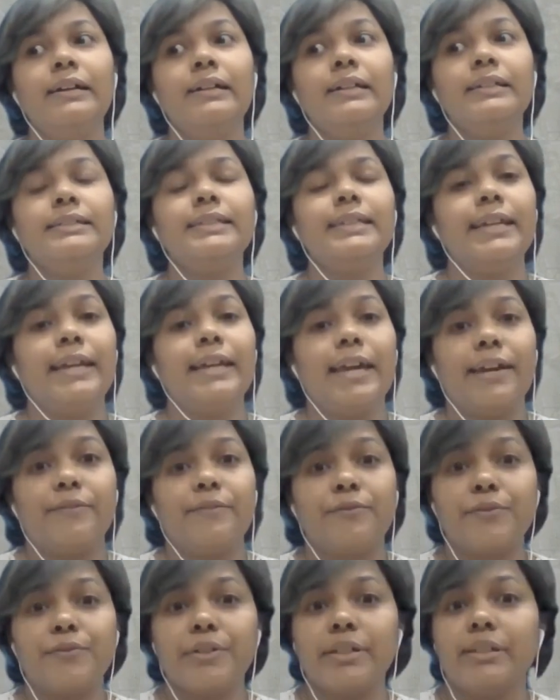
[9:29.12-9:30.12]
See,
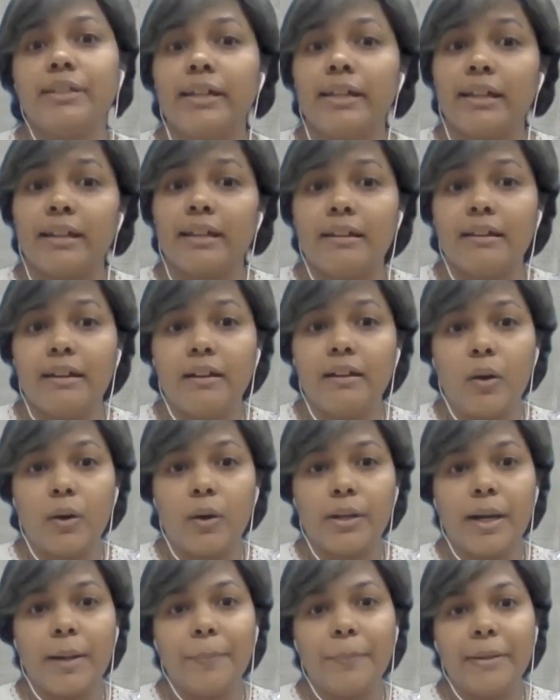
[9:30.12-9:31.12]
everything
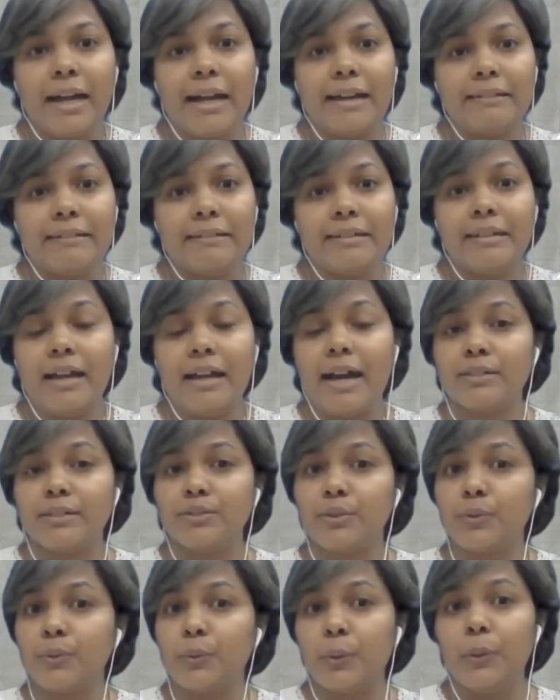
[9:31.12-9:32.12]
on our planet has
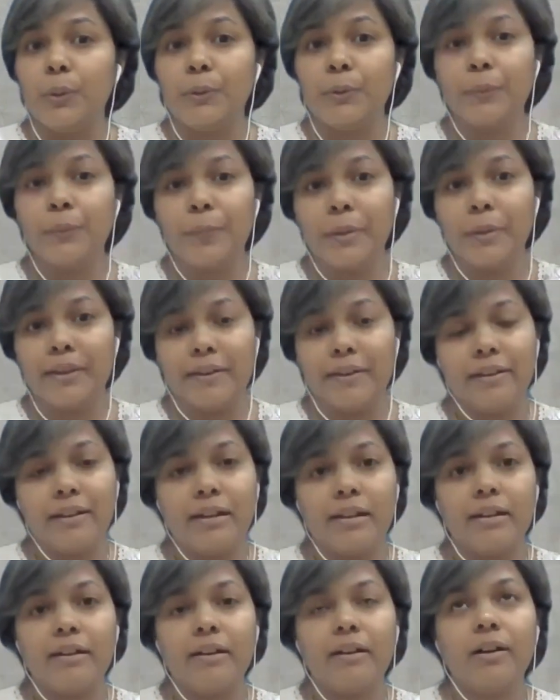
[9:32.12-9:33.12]
a role to play,
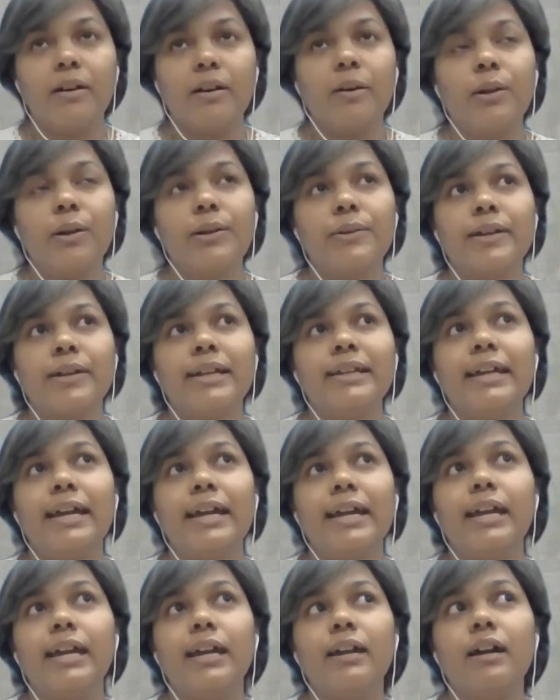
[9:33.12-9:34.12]
all right?
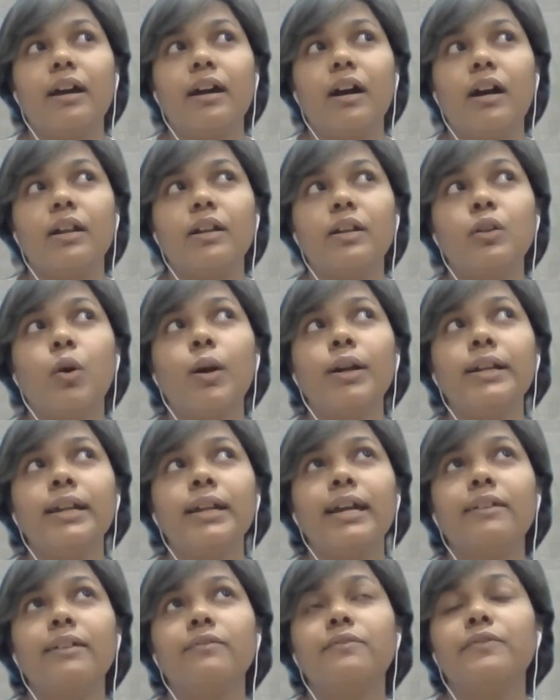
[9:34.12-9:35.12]
Not
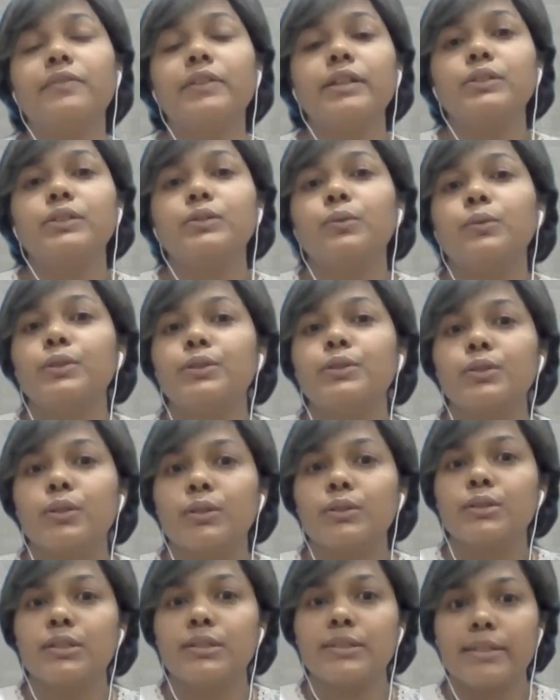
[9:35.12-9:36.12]
every soul is
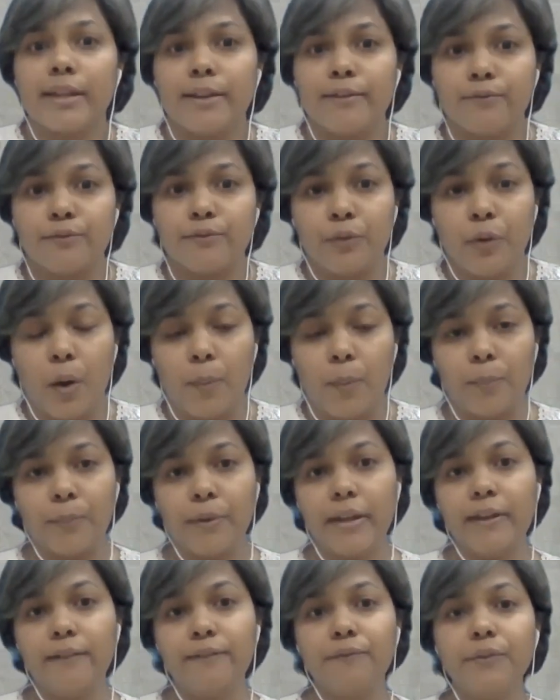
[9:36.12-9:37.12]
on the same form.
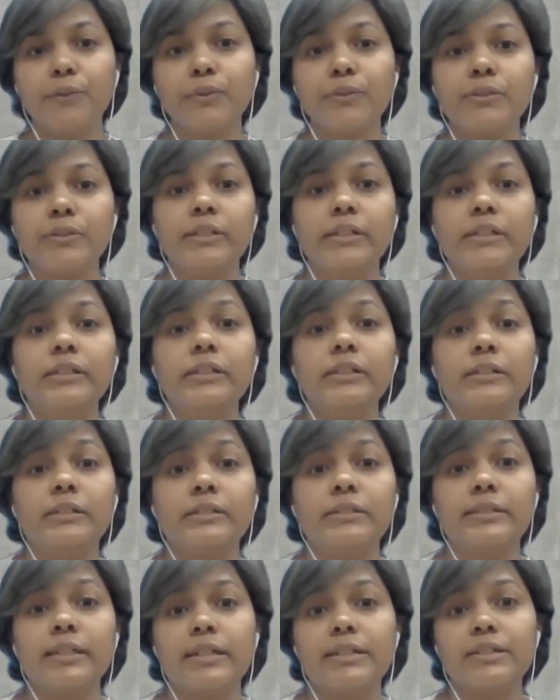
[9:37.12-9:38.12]
If you see
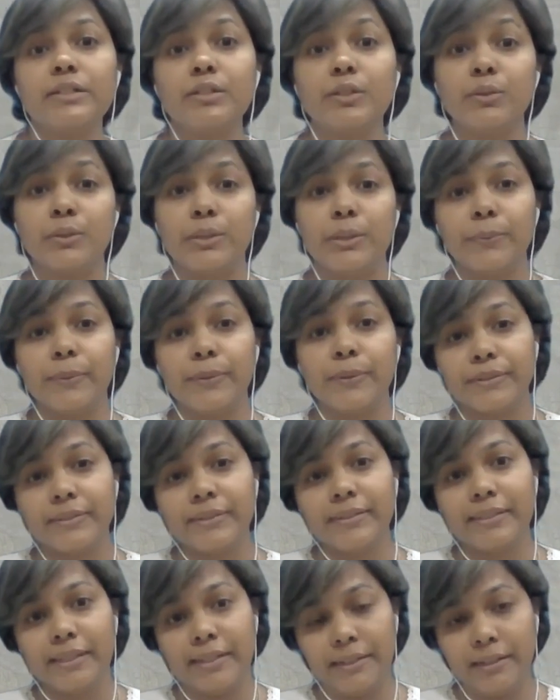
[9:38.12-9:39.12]
Earth as a
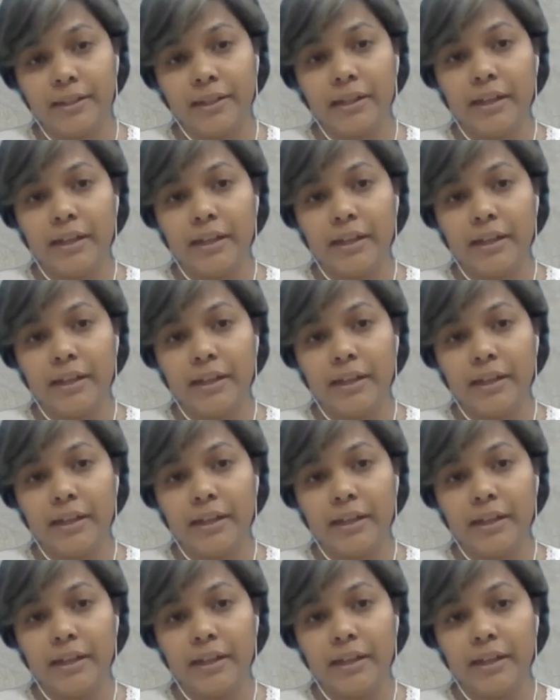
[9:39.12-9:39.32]
university